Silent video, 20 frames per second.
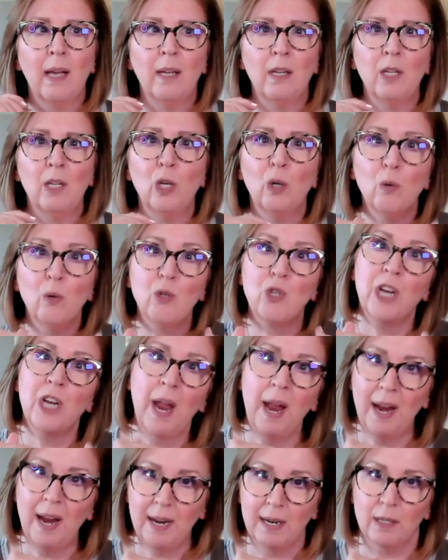you
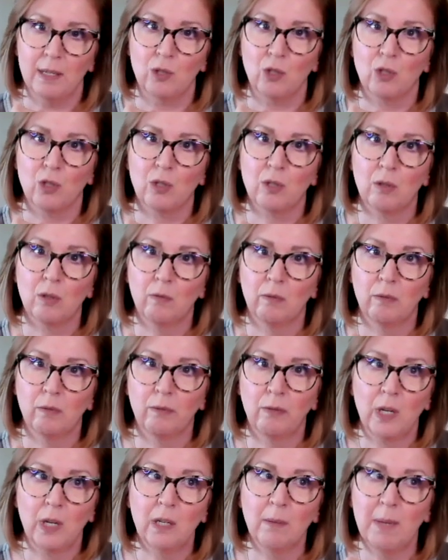change,
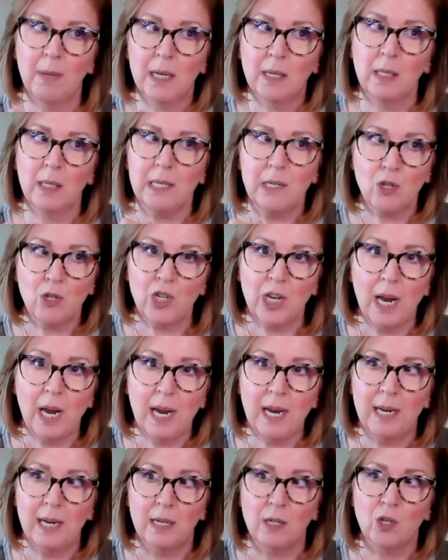fundamentally
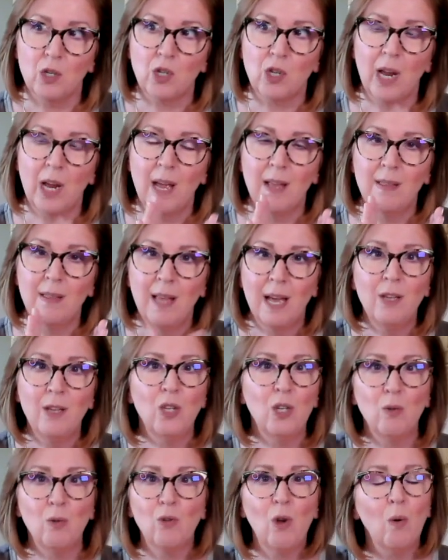change, and
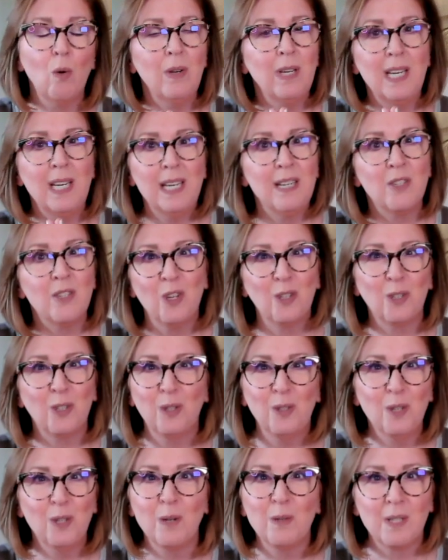then you don't need to
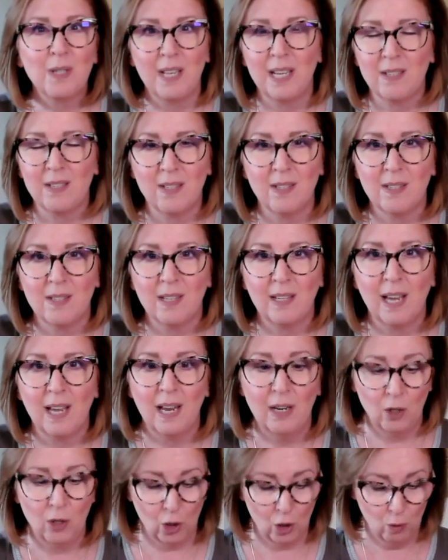learn those lessons
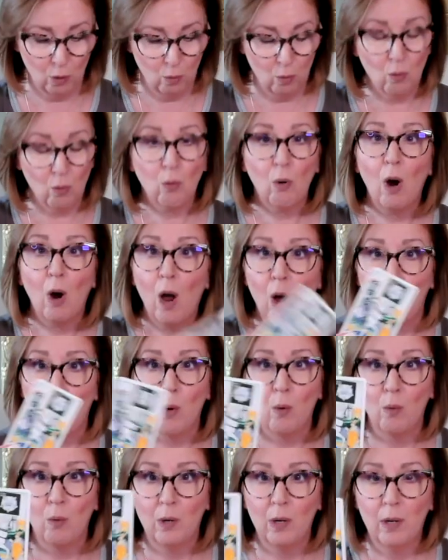again. You
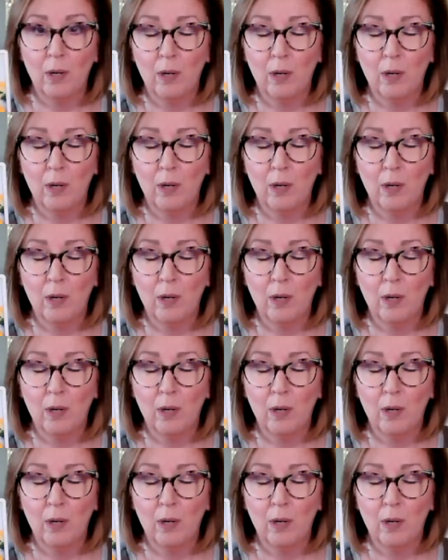grow.